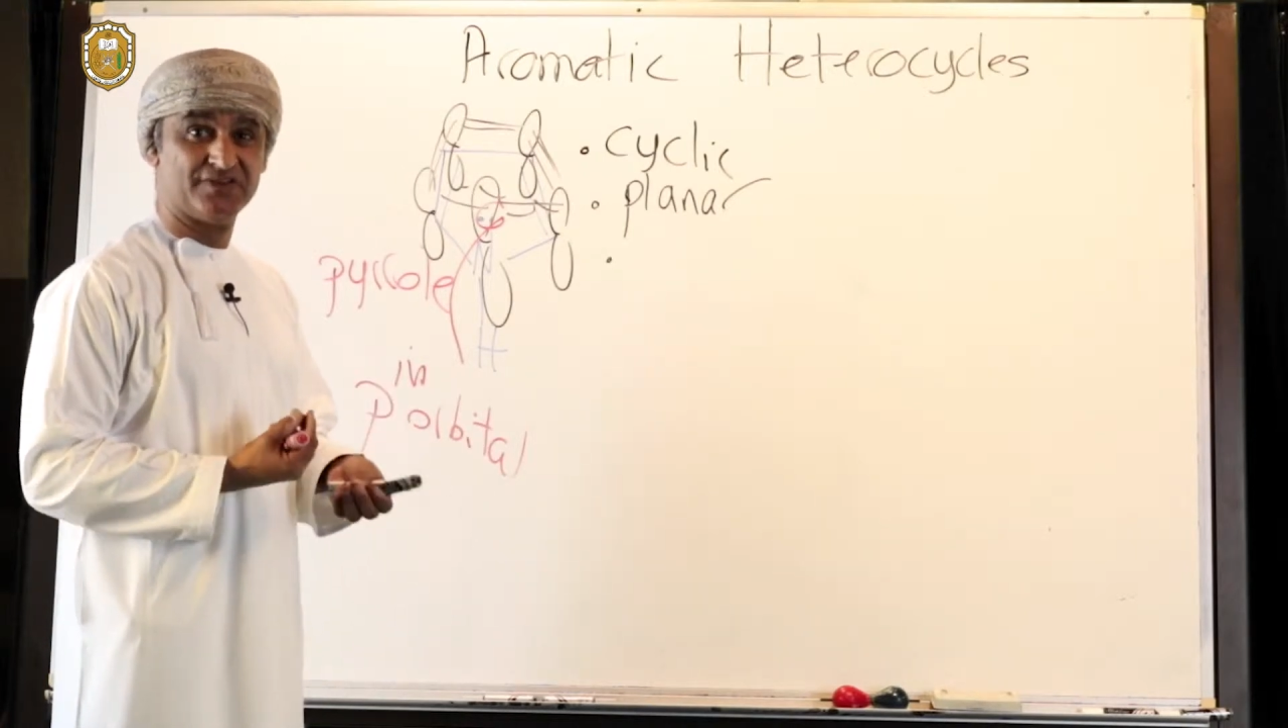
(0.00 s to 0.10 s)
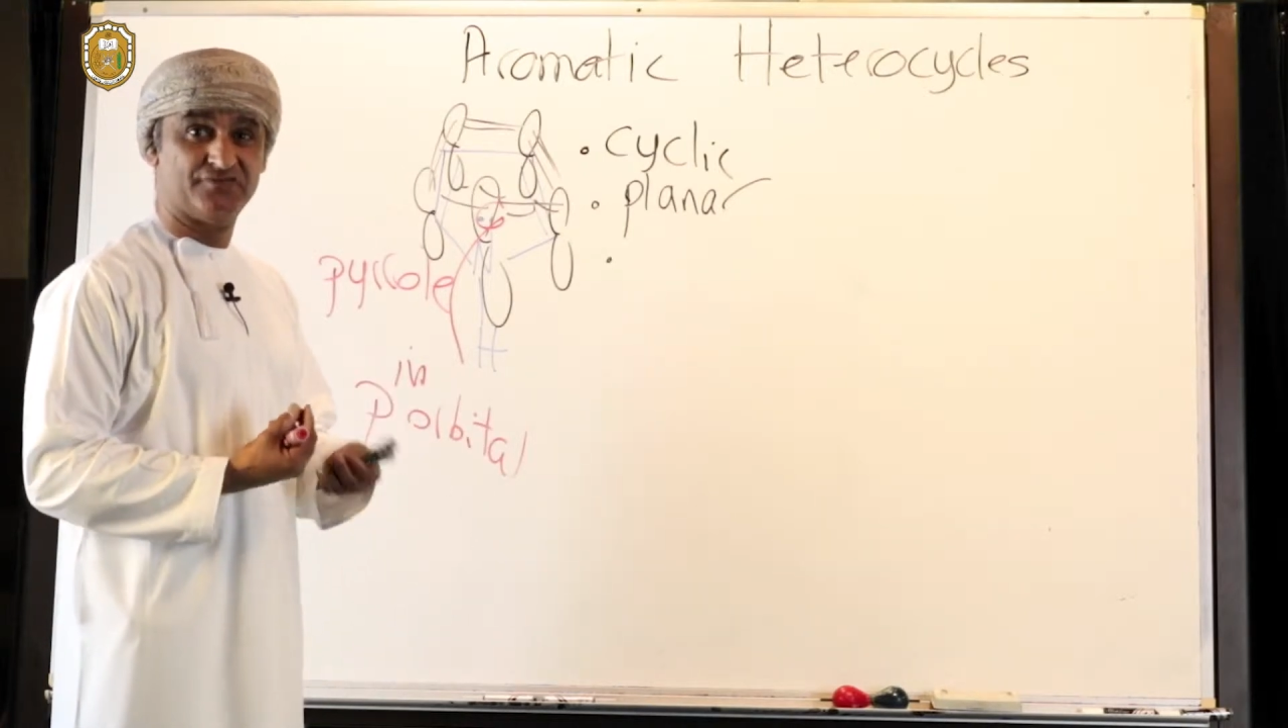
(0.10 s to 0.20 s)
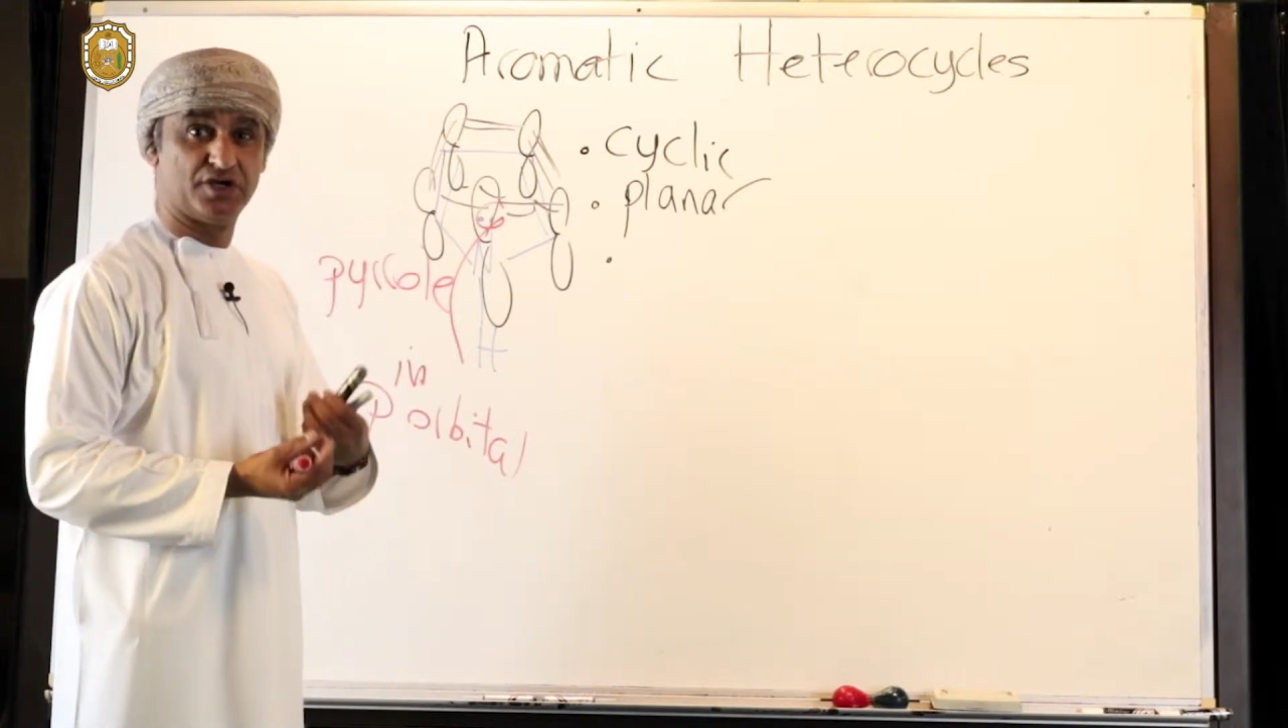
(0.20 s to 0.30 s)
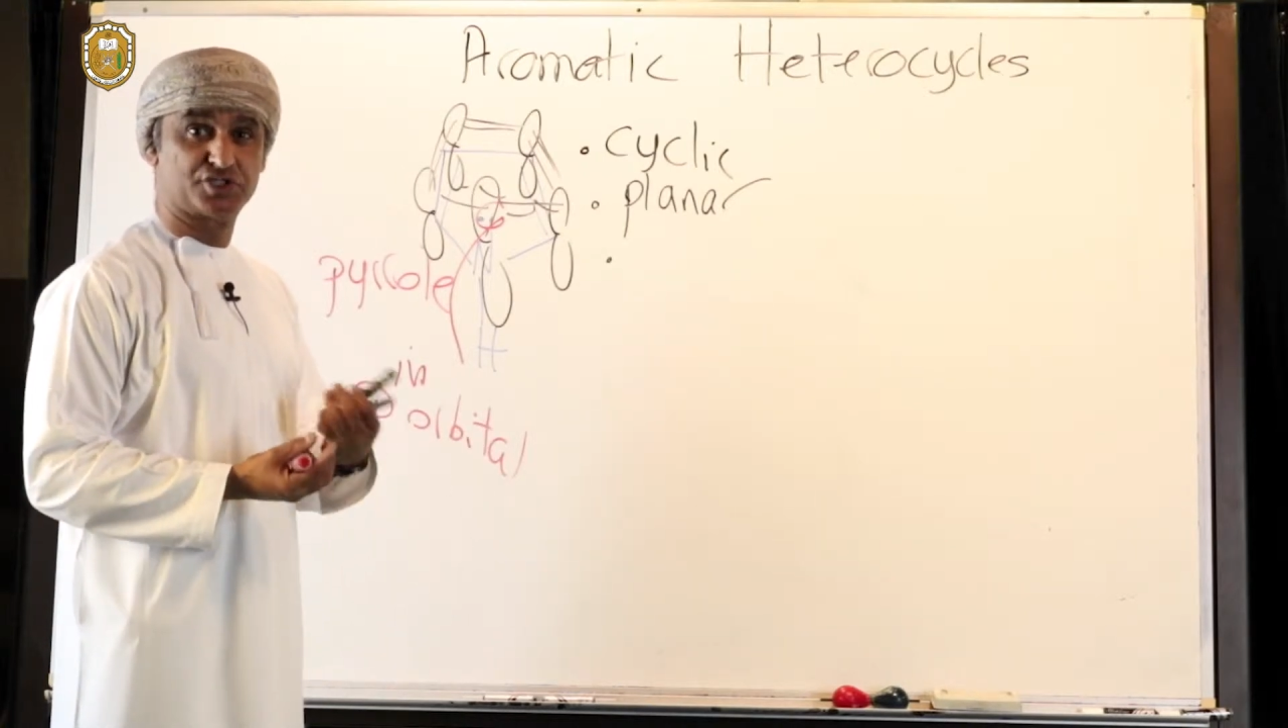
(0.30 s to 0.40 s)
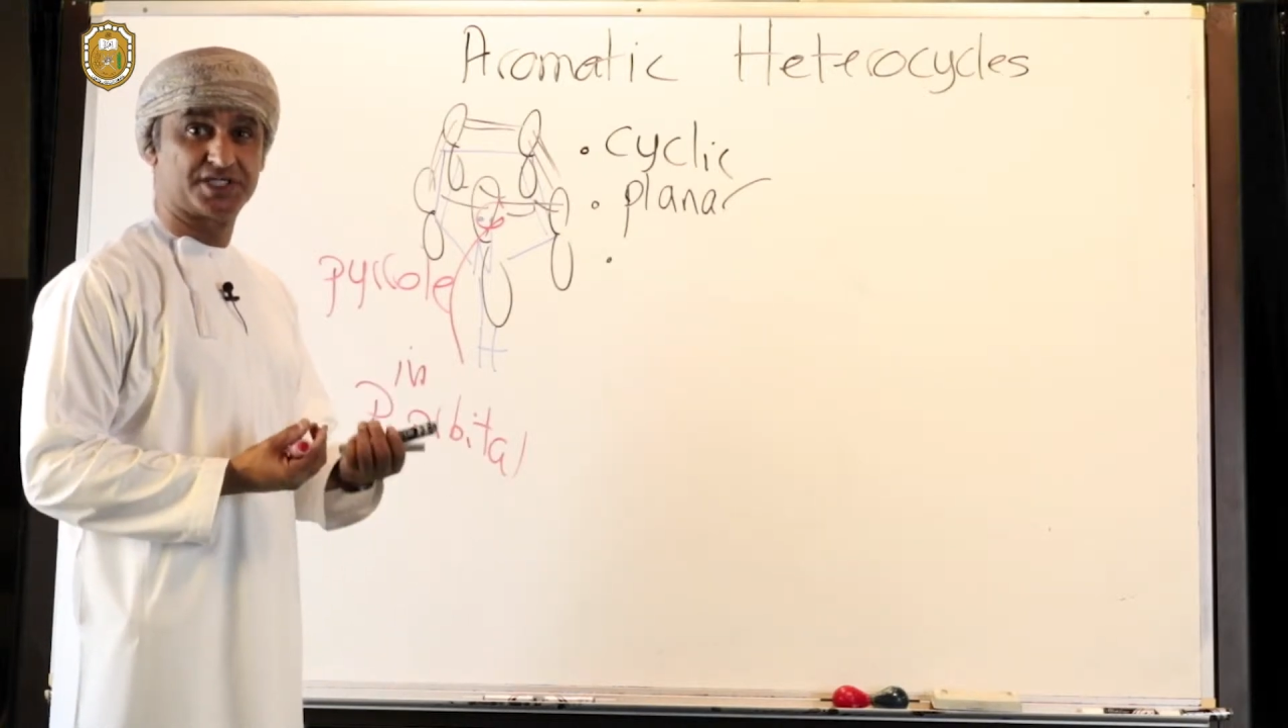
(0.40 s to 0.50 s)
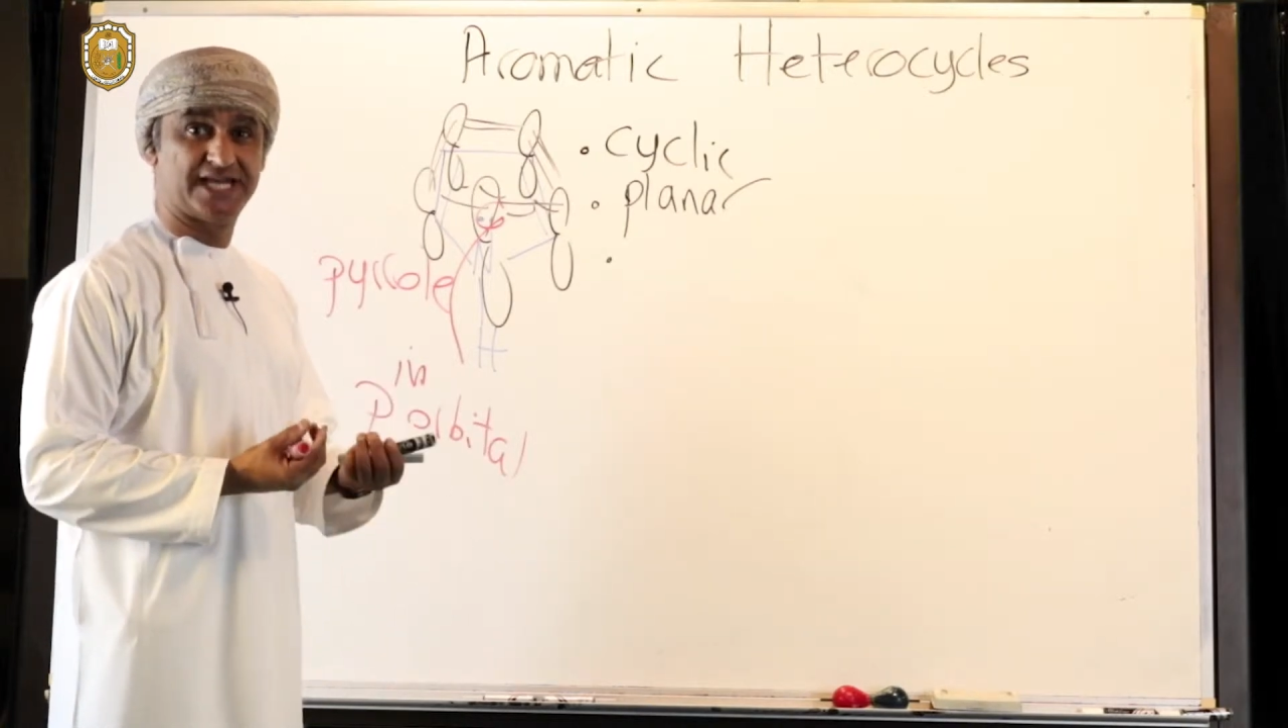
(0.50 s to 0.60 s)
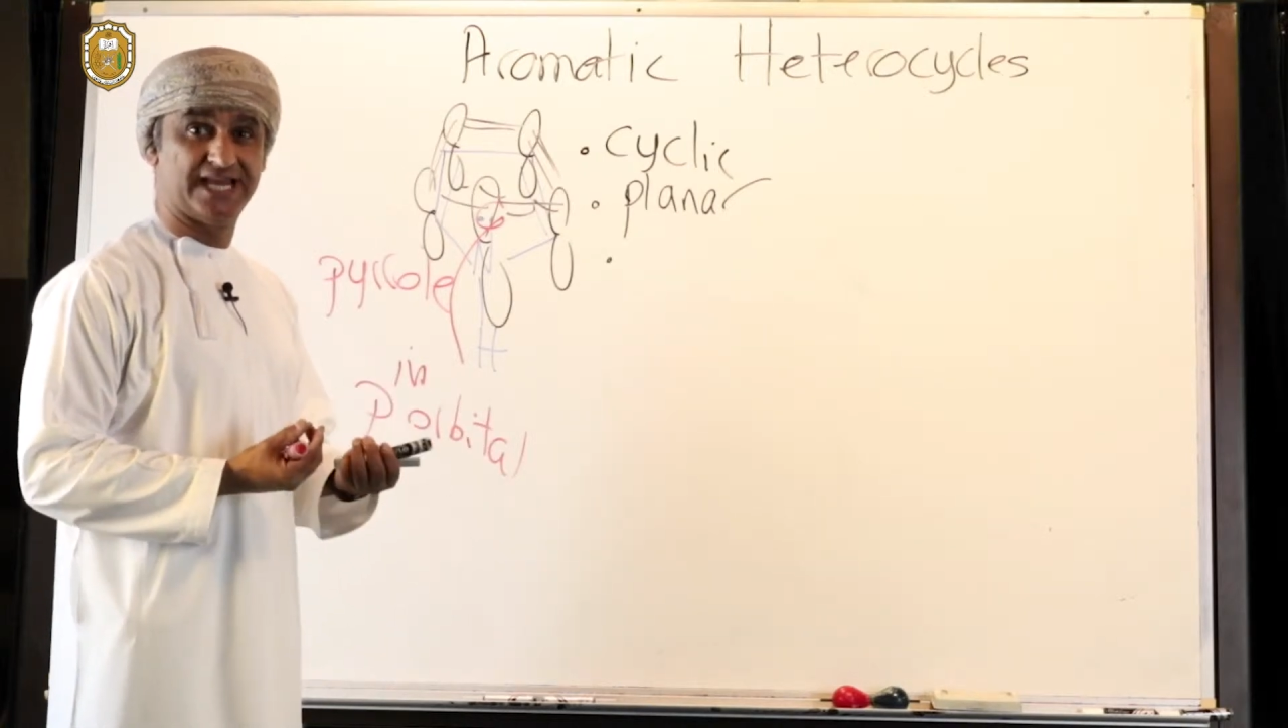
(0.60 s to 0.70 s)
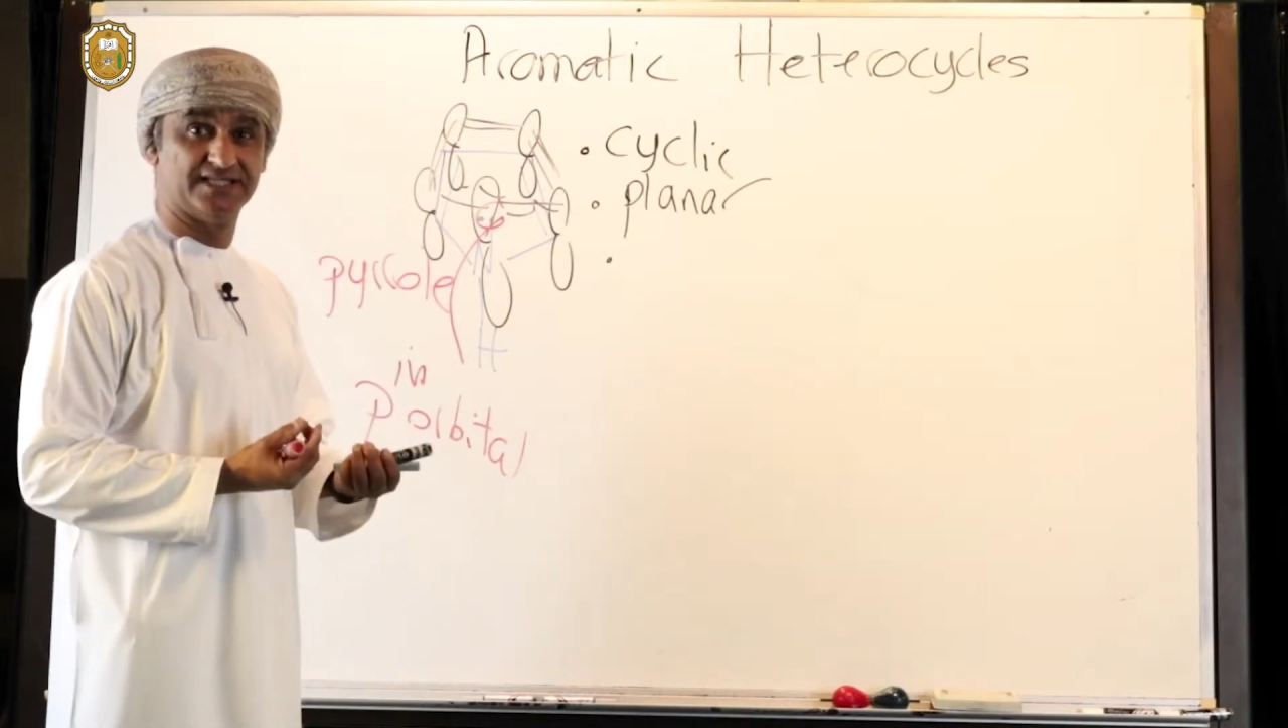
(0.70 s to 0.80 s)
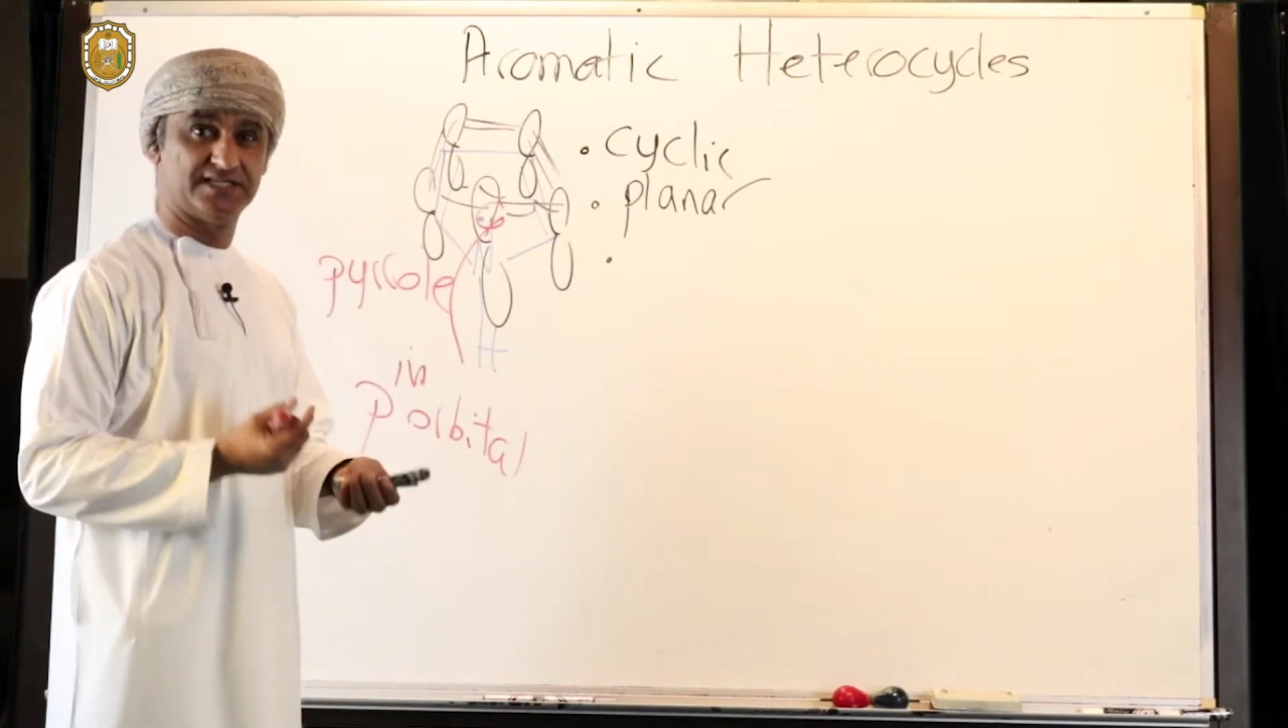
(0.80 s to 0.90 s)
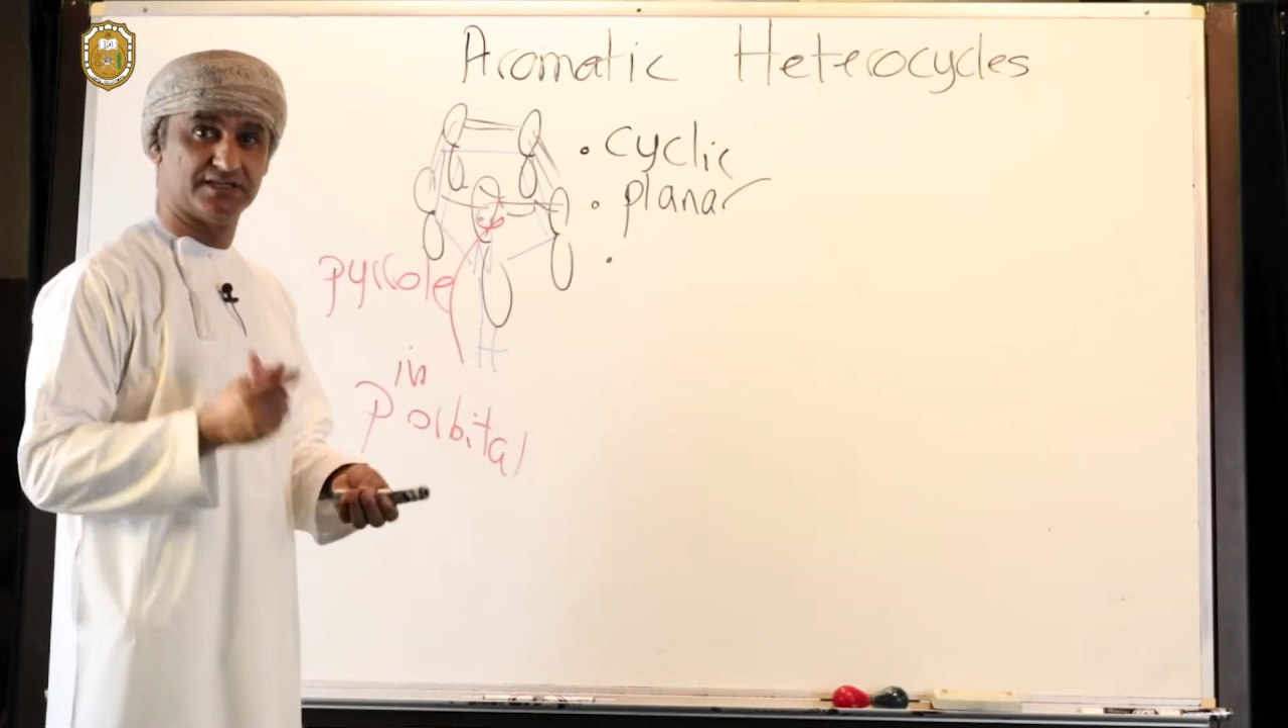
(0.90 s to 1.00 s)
functionality.